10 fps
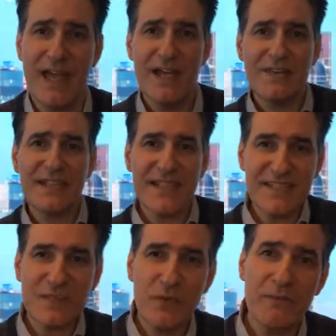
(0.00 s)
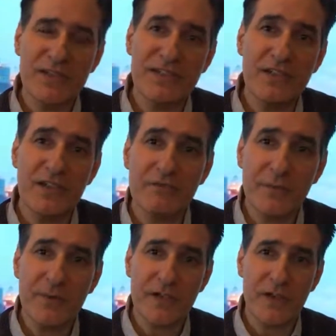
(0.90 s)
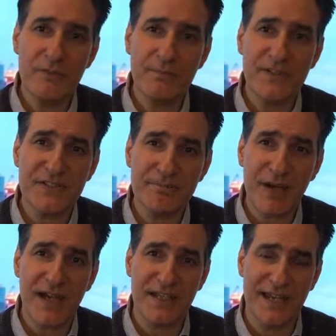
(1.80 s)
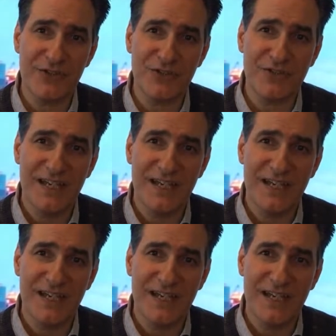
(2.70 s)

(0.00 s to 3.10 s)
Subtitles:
The lesson we must learn from Copeland's by-election